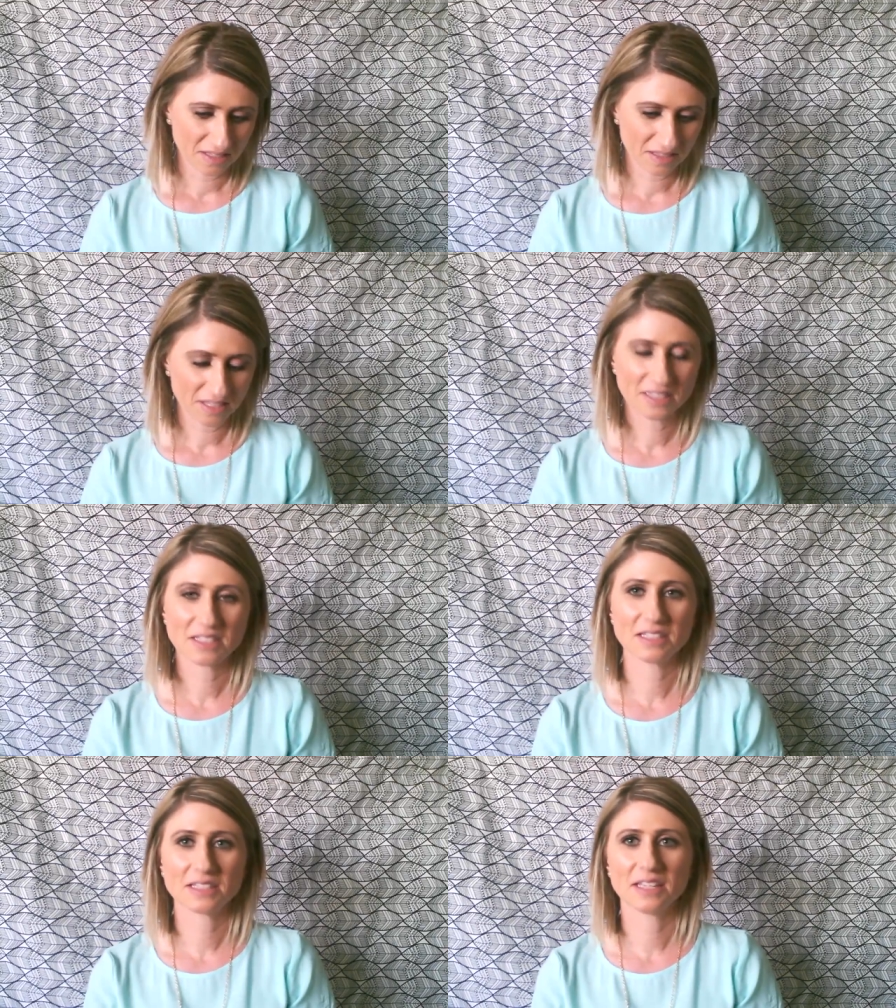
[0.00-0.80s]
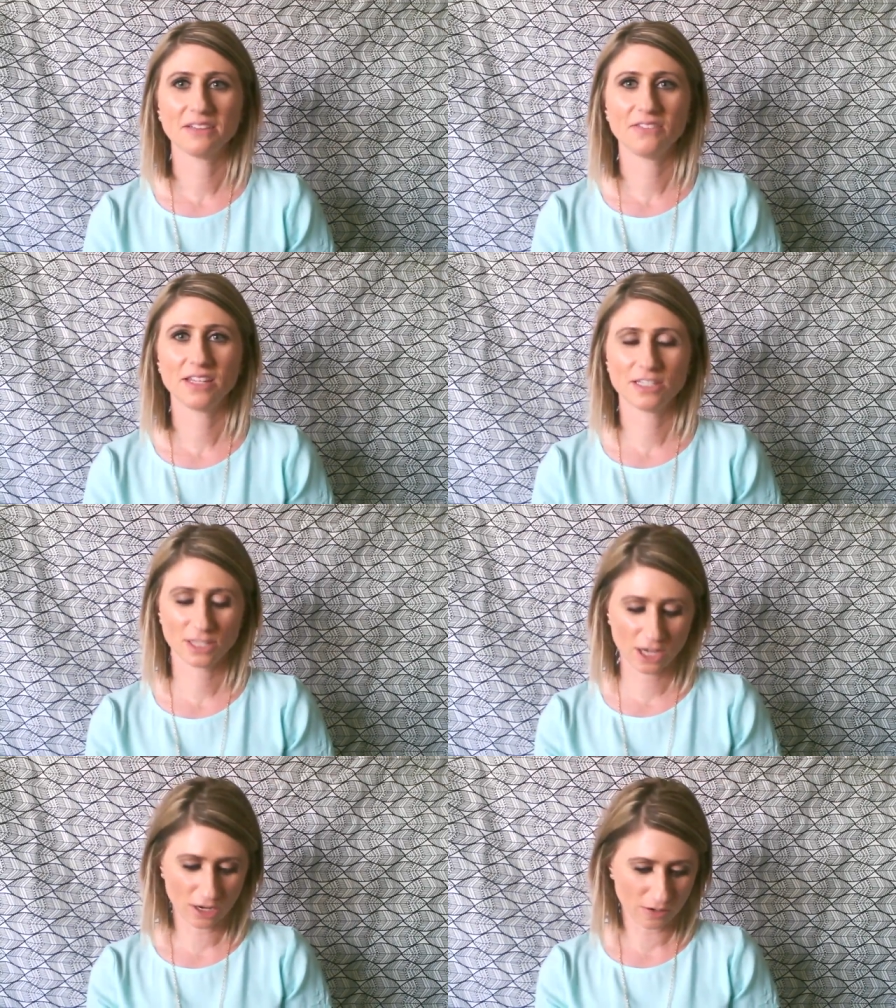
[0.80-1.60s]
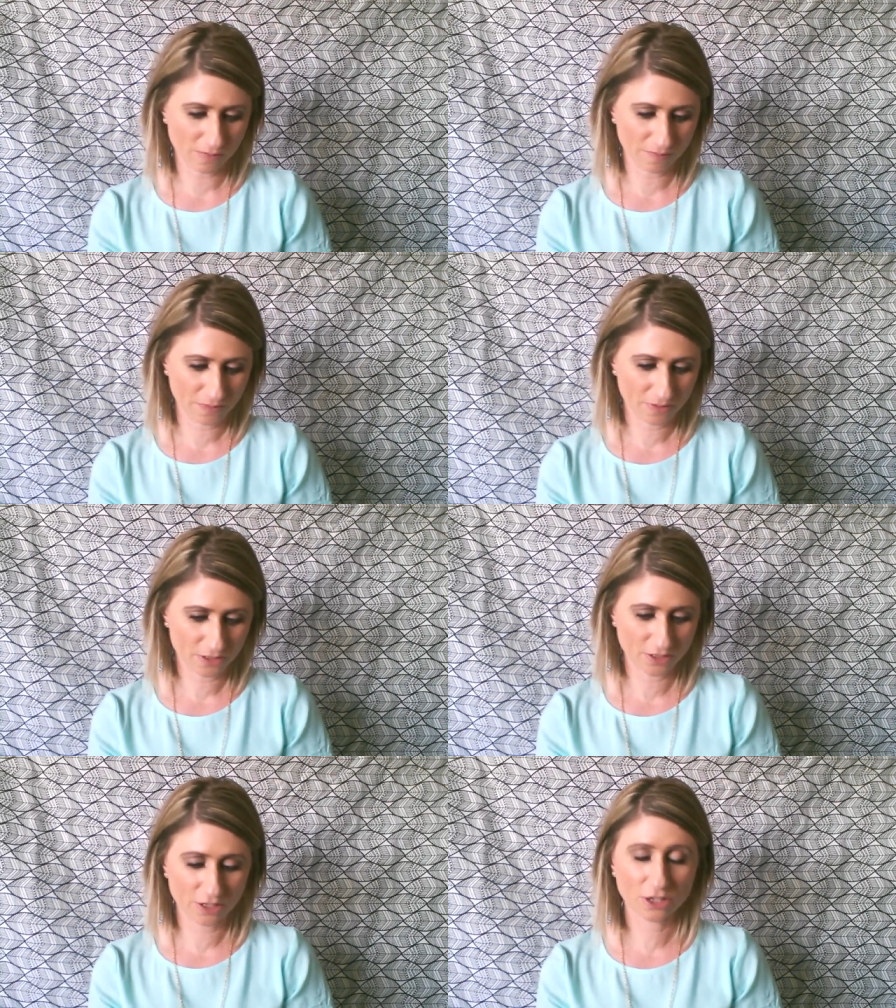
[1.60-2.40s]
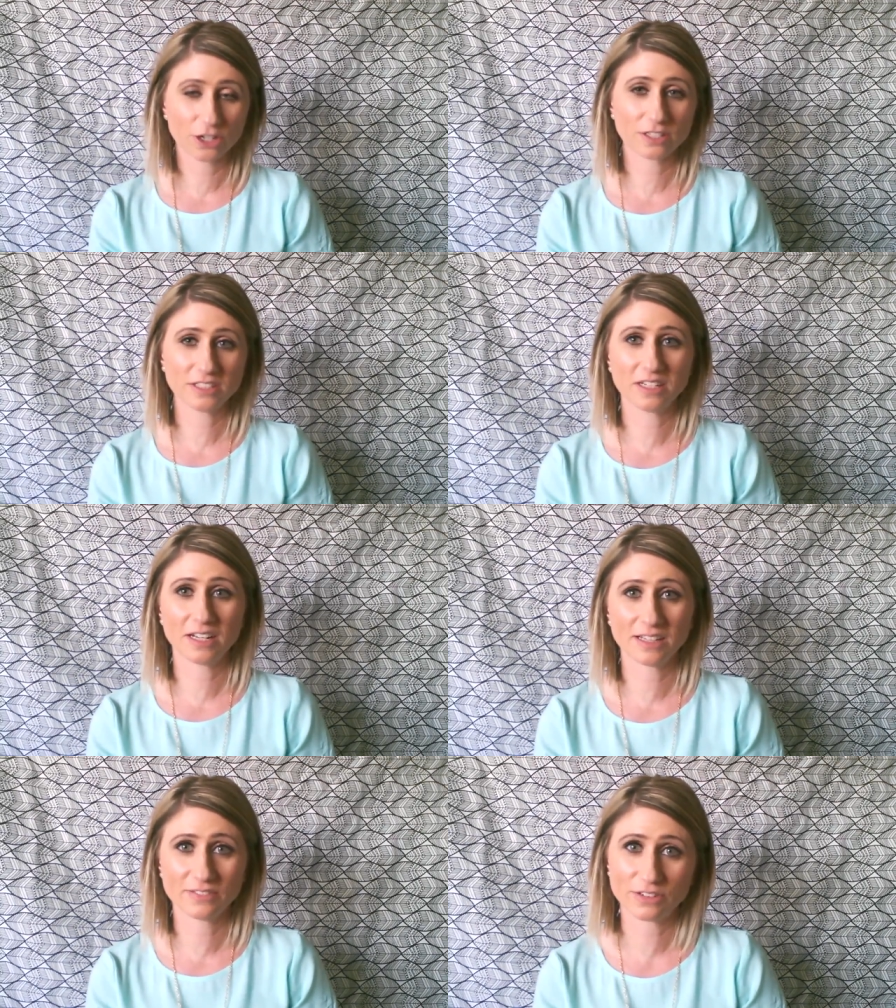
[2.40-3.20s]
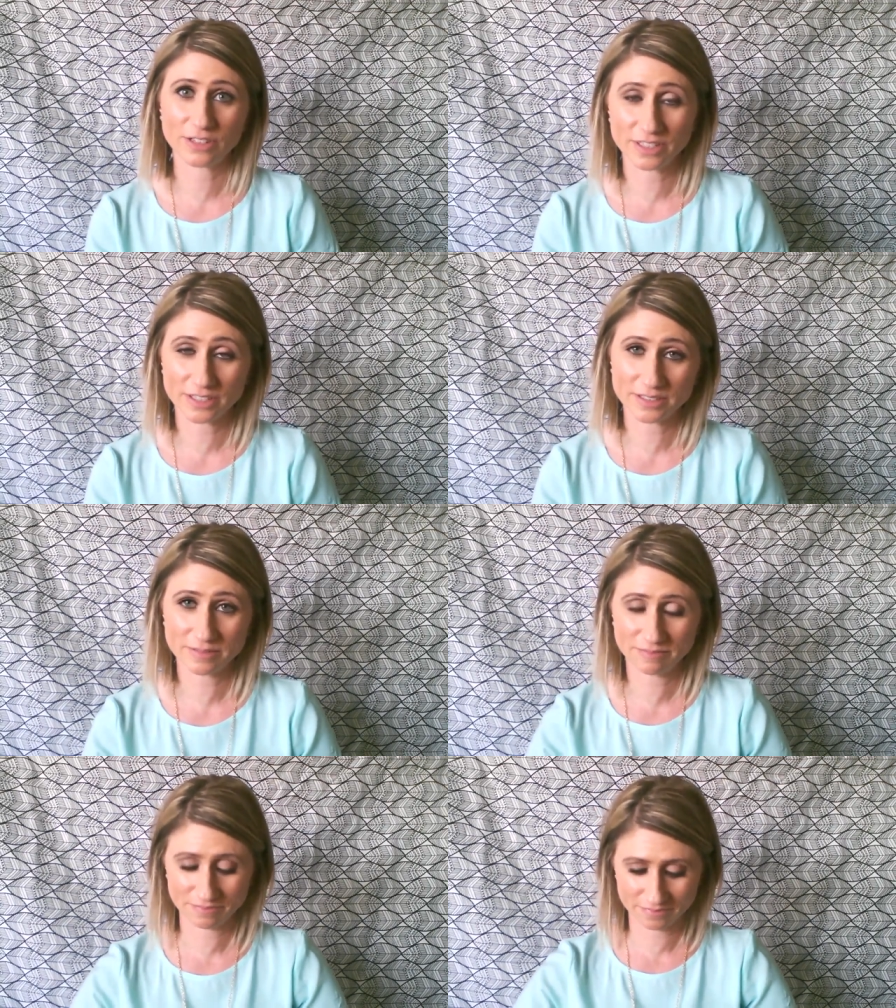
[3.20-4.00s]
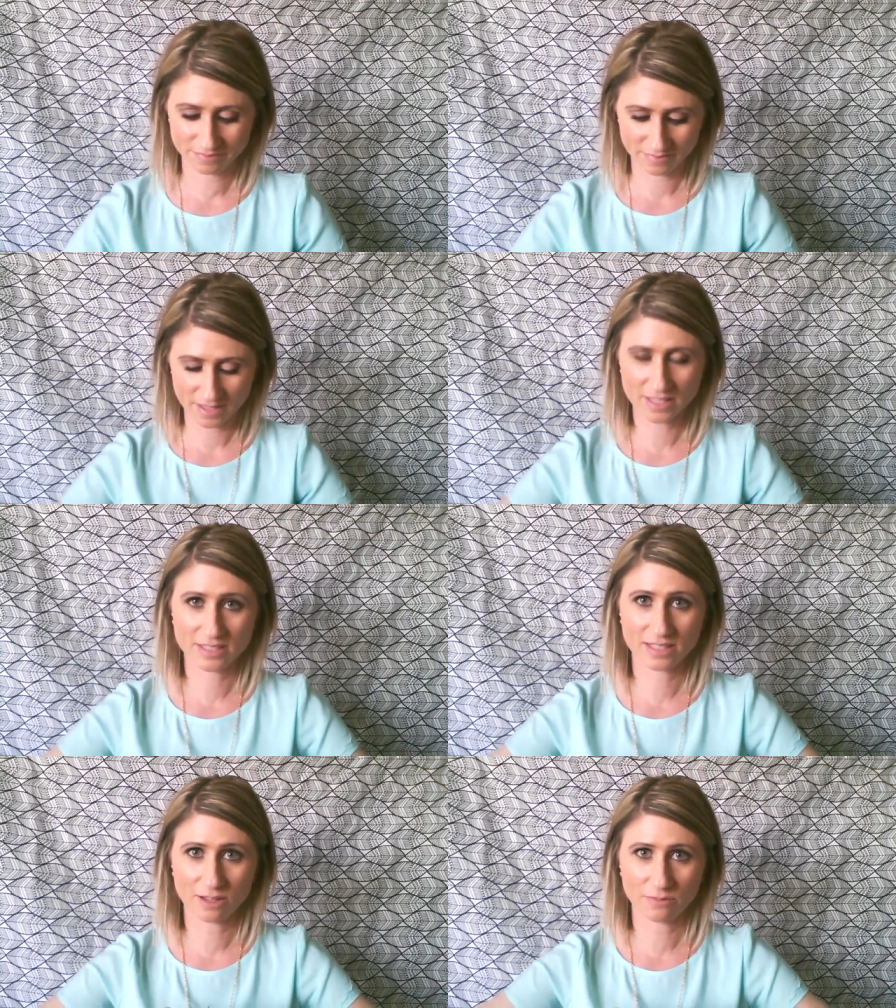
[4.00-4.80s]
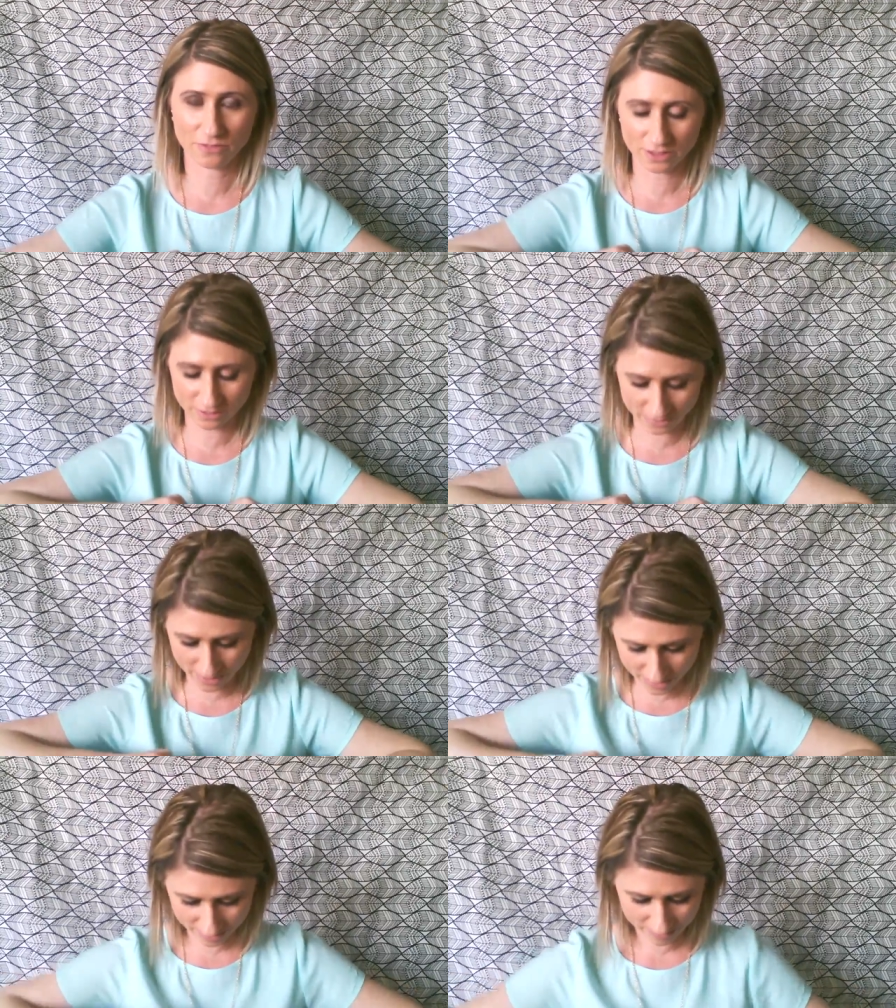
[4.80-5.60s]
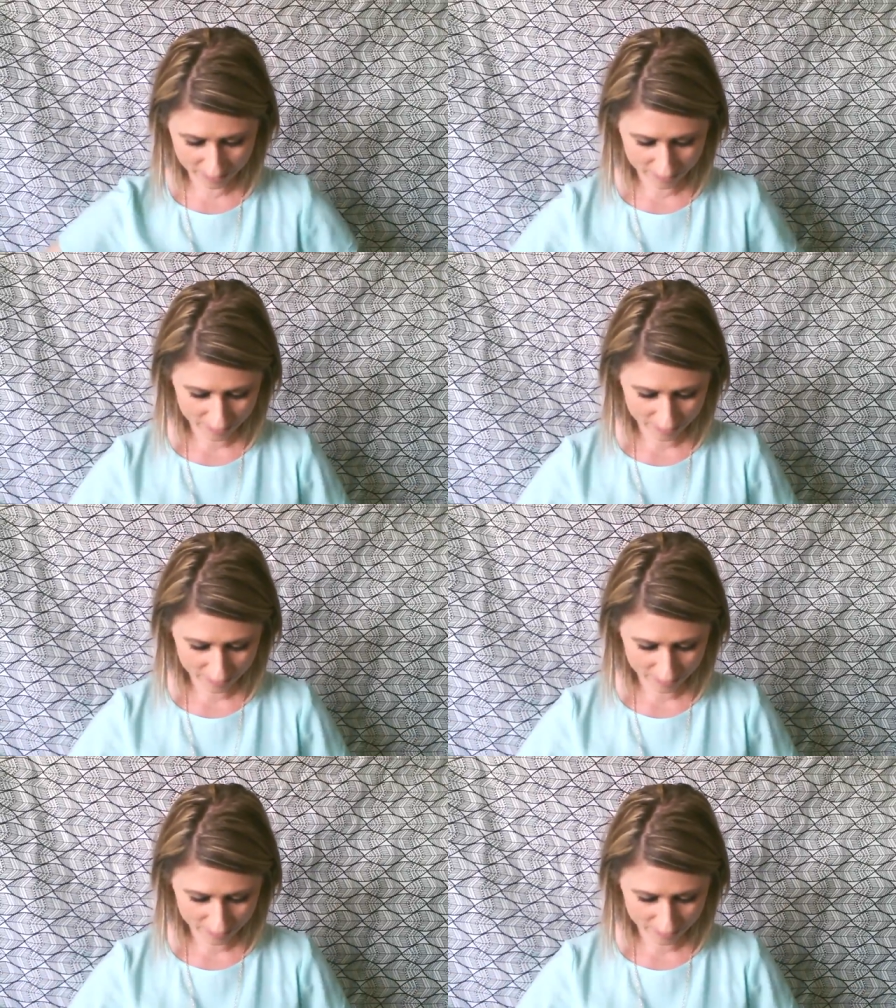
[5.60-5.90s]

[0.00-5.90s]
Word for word: let's give these a go. So they're cooked in olive oil. That's helpful, right?